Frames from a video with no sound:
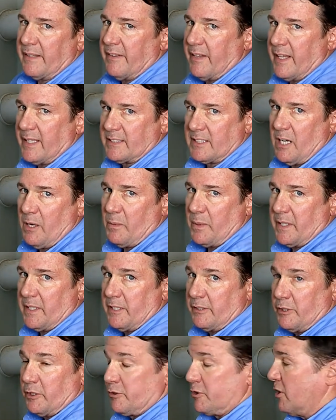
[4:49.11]
And that's how we're
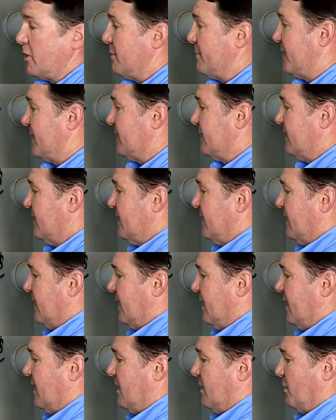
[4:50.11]
gonna determine
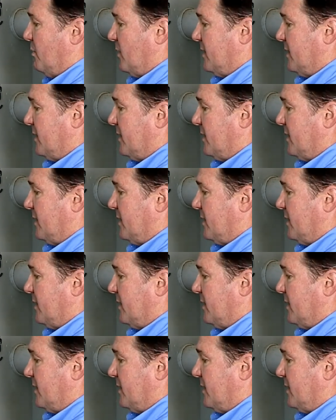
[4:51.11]
uh,